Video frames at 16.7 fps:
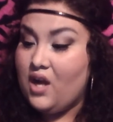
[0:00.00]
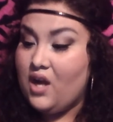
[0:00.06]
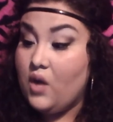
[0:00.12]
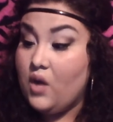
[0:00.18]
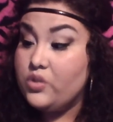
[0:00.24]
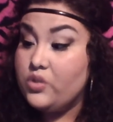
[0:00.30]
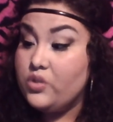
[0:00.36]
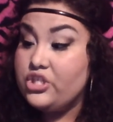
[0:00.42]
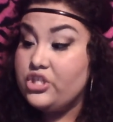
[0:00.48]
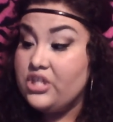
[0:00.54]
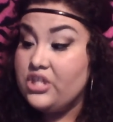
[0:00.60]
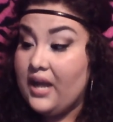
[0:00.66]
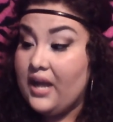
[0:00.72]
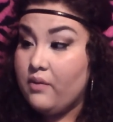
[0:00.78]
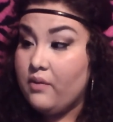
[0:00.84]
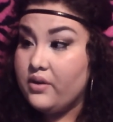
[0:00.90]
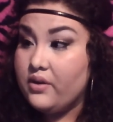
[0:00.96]
Oh,
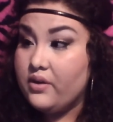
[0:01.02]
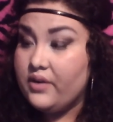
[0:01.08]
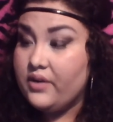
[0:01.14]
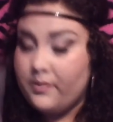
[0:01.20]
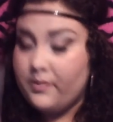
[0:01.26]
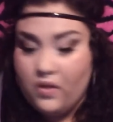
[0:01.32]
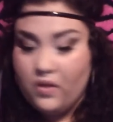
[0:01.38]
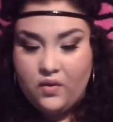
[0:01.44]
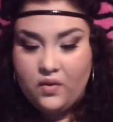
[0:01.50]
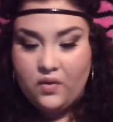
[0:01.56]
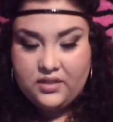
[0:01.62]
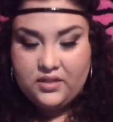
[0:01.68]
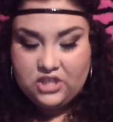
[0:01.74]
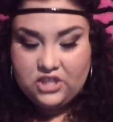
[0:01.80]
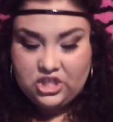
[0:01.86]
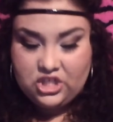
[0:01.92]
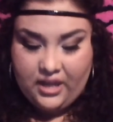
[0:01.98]
shower cream. Oh,
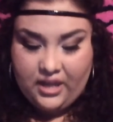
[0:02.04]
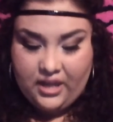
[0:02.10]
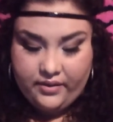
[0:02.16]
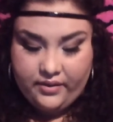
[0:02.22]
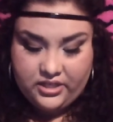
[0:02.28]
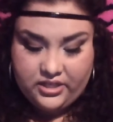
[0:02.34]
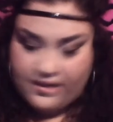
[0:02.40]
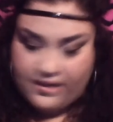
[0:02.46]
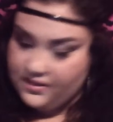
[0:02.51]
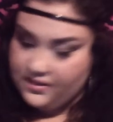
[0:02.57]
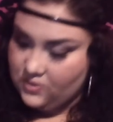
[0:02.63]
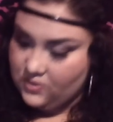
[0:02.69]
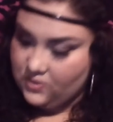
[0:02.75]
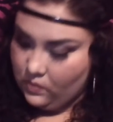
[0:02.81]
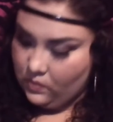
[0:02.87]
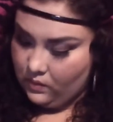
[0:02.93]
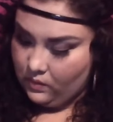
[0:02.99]
that's a shower gel.
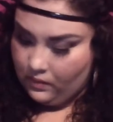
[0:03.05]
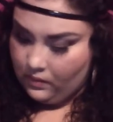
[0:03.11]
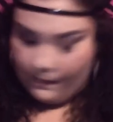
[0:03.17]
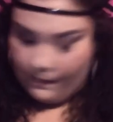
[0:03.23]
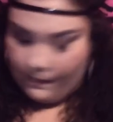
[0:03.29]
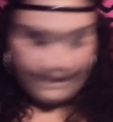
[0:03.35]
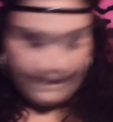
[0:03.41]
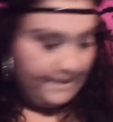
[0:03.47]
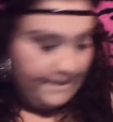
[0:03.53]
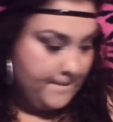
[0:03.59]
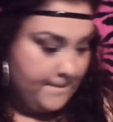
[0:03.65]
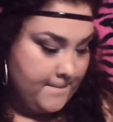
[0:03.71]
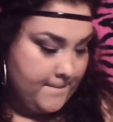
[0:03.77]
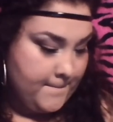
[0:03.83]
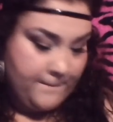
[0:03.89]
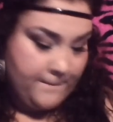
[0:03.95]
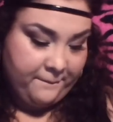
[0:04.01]
That's cool.
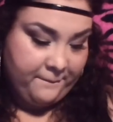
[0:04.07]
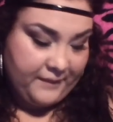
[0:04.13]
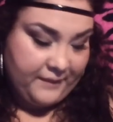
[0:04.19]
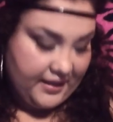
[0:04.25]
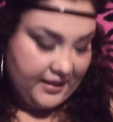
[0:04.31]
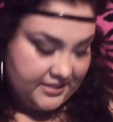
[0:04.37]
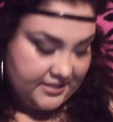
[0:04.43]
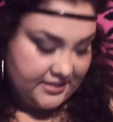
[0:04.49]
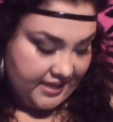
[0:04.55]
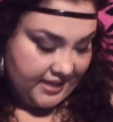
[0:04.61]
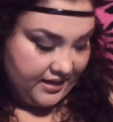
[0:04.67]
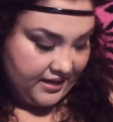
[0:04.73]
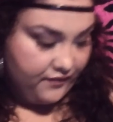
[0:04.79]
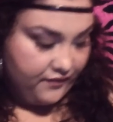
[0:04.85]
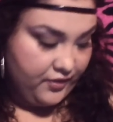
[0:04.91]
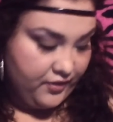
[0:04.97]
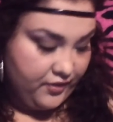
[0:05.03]
I'm
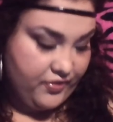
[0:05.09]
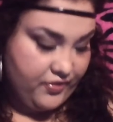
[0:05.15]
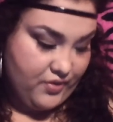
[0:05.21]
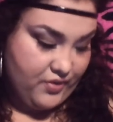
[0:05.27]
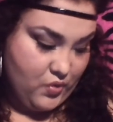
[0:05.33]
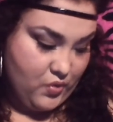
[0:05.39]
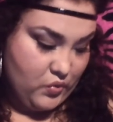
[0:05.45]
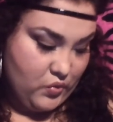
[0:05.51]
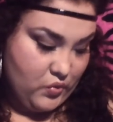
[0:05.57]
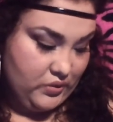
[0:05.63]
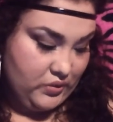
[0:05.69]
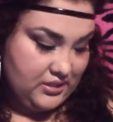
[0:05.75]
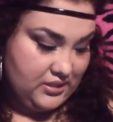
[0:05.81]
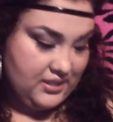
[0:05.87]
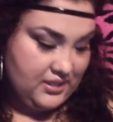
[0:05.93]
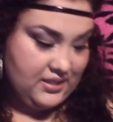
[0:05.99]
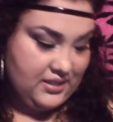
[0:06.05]
excited for
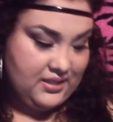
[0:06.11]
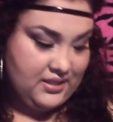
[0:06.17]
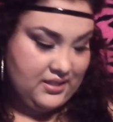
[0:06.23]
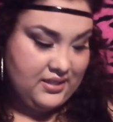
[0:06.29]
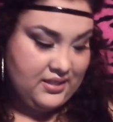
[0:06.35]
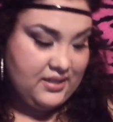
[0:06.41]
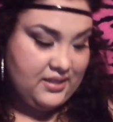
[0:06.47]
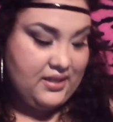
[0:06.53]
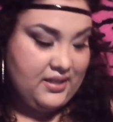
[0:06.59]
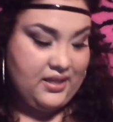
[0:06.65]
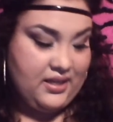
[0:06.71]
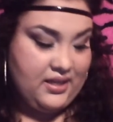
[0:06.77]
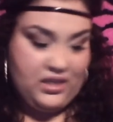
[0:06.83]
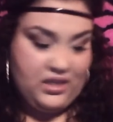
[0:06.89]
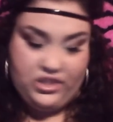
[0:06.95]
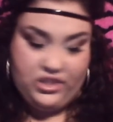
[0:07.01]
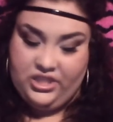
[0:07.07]
those.
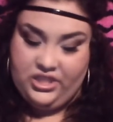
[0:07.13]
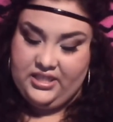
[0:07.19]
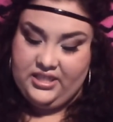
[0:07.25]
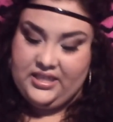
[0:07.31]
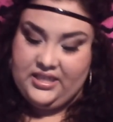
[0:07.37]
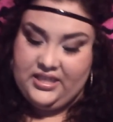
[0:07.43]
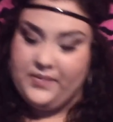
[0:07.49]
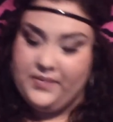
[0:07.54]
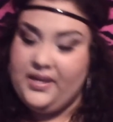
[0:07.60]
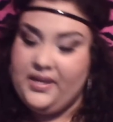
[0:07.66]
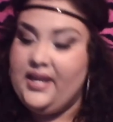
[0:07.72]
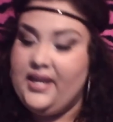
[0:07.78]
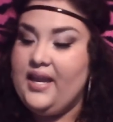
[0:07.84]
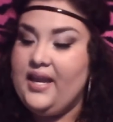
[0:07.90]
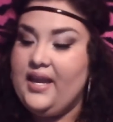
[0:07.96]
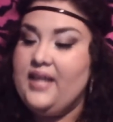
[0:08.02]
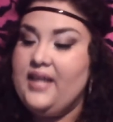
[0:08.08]
She sent
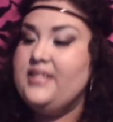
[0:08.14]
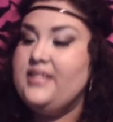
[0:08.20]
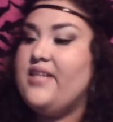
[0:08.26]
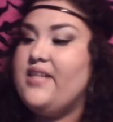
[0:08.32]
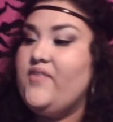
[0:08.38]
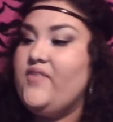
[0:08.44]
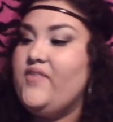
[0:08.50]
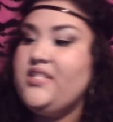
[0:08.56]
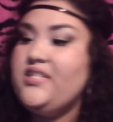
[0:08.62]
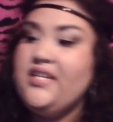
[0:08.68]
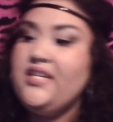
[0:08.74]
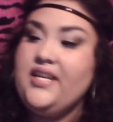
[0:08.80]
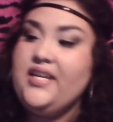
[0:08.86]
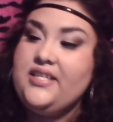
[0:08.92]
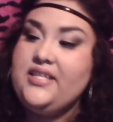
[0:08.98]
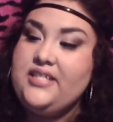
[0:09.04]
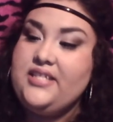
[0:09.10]
me
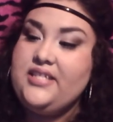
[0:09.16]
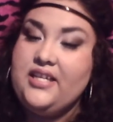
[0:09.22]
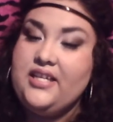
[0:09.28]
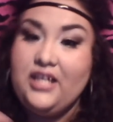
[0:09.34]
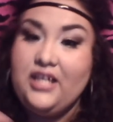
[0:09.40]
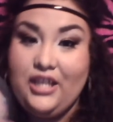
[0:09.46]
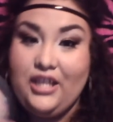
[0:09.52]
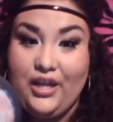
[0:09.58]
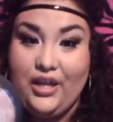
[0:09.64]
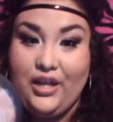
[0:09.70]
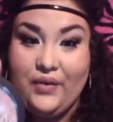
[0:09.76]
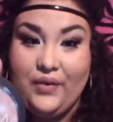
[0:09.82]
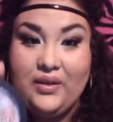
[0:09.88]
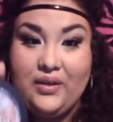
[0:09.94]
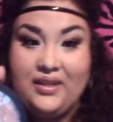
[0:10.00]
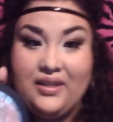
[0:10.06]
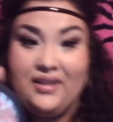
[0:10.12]
17 Instant
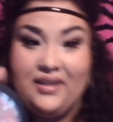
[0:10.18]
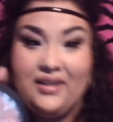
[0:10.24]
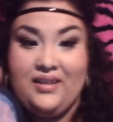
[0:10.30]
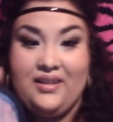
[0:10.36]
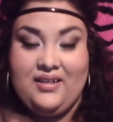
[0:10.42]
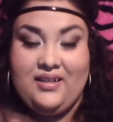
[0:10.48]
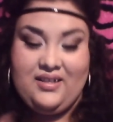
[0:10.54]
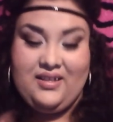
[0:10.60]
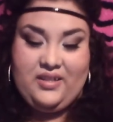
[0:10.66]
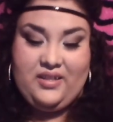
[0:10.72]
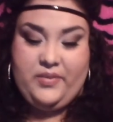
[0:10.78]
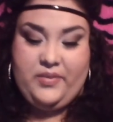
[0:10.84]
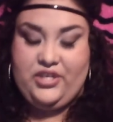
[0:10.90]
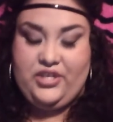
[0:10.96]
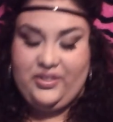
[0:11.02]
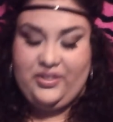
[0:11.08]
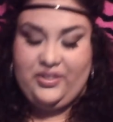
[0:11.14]
Glow. Let
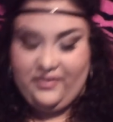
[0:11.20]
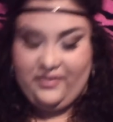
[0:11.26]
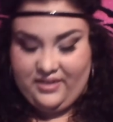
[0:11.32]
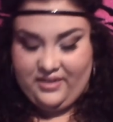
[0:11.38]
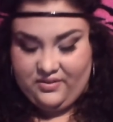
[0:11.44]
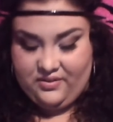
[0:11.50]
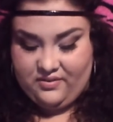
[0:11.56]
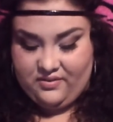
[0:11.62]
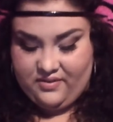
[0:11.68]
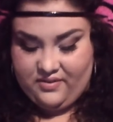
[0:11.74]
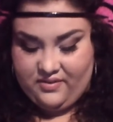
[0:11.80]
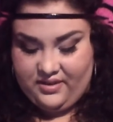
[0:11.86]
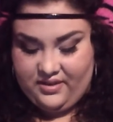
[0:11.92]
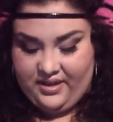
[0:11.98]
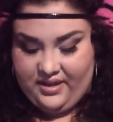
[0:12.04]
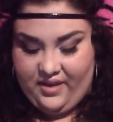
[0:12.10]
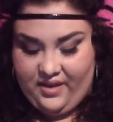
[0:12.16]
me show you guys real
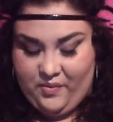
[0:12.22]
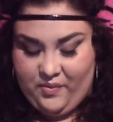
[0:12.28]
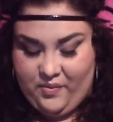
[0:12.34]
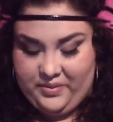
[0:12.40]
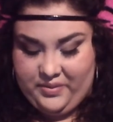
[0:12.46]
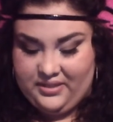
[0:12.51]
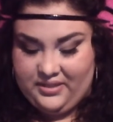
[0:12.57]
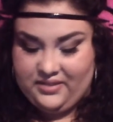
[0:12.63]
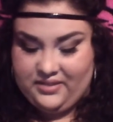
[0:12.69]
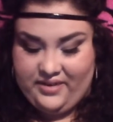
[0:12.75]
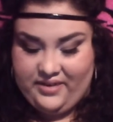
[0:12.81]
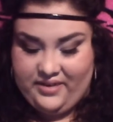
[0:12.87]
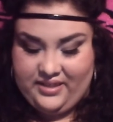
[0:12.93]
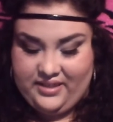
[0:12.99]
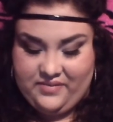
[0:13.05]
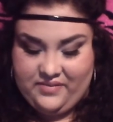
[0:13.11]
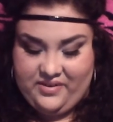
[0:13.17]
quick. I opened this
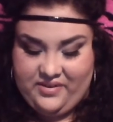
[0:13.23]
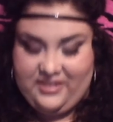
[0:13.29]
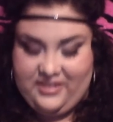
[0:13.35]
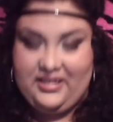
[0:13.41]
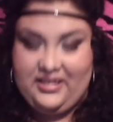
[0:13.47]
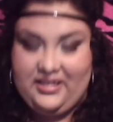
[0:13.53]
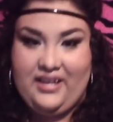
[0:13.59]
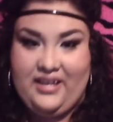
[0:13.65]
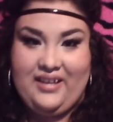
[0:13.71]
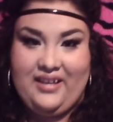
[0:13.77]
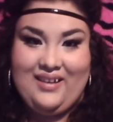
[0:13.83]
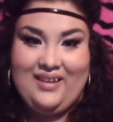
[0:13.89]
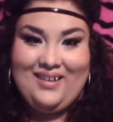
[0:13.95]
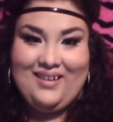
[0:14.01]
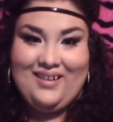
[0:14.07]
already because I wanted to see it.